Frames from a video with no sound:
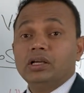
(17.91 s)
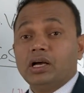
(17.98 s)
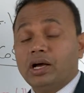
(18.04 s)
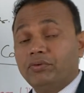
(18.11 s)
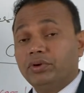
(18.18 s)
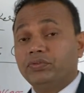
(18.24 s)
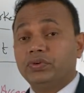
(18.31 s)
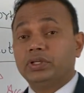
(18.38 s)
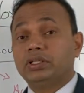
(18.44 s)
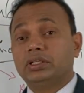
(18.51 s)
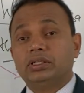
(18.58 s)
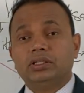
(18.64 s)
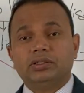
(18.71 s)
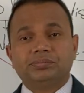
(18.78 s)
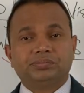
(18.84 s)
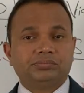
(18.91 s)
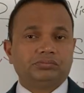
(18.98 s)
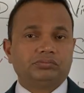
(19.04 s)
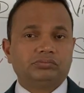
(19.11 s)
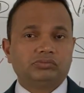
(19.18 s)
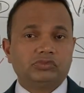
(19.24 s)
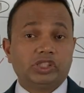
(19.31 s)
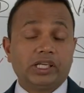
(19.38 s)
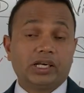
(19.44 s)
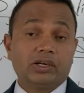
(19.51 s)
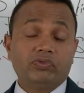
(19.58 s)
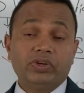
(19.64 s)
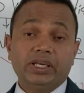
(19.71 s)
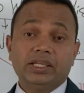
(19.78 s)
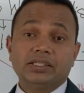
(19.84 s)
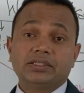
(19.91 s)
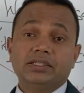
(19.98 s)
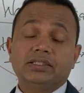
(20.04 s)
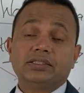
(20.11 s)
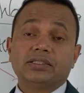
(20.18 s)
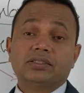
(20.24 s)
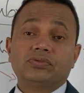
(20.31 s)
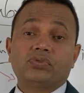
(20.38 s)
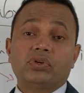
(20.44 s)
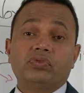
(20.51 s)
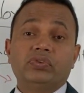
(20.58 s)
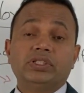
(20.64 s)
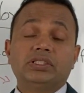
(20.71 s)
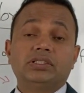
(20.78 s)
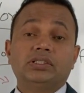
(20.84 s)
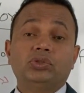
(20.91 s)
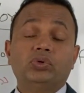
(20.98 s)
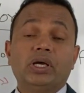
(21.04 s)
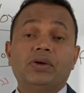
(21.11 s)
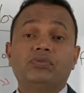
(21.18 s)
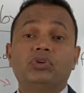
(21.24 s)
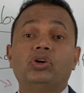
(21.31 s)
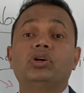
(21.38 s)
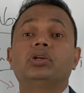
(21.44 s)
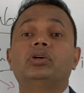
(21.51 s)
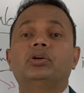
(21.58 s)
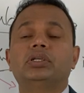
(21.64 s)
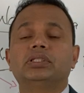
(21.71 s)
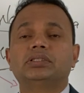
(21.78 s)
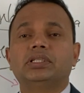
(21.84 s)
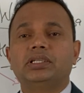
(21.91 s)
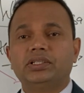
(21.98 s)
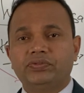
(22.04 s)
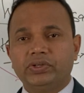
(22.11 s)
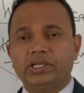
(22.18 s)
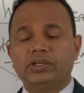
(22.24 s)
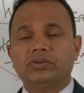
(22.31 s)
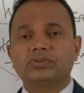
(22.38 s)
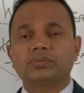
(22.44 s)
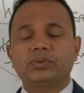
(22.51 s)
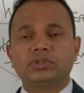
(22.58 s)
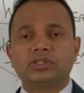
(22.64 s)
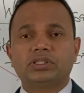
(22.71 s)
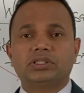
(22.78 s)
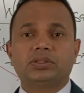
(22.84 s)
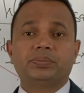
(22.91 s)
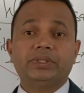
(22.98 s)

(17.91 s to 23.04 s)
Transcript: However, there are various reasons for which you have not got a certificate of sponsorship